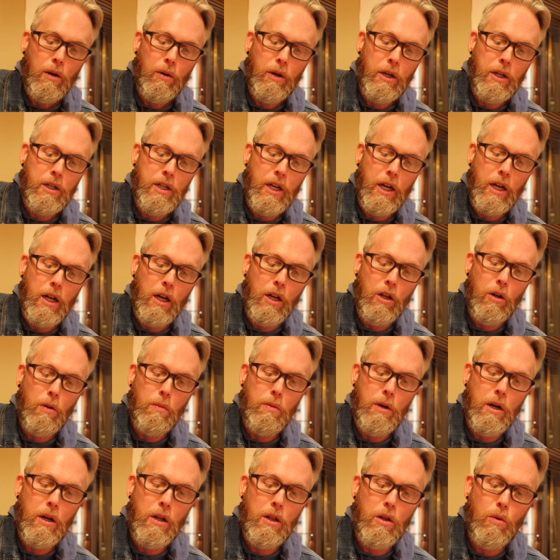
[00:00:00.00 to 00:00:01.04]
going to take a little
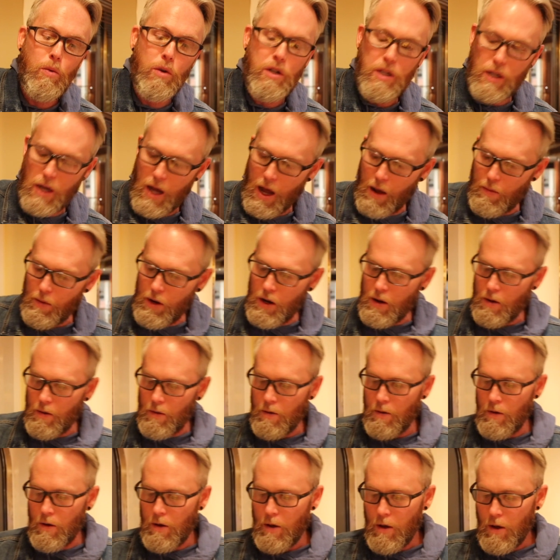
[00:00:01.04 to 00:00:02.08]
bit of the wasabi
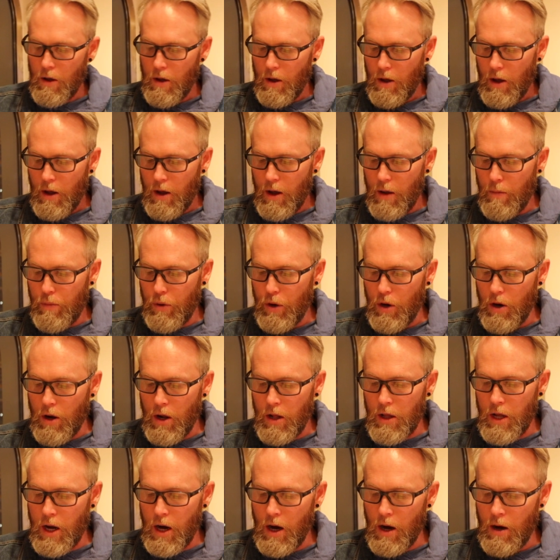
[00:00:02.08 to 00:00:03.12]
and put
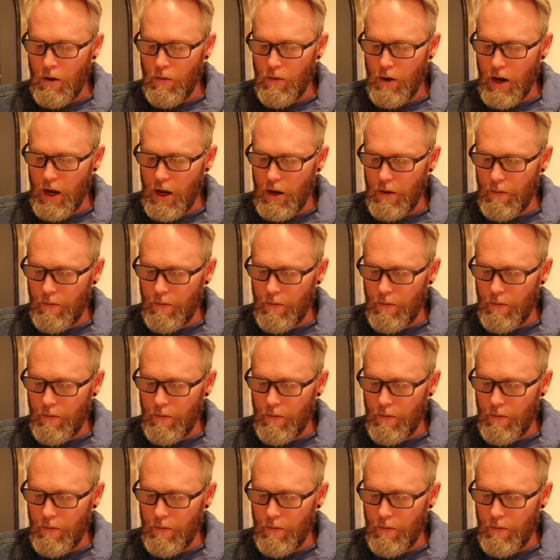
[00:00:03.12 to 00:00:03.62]
on there, right?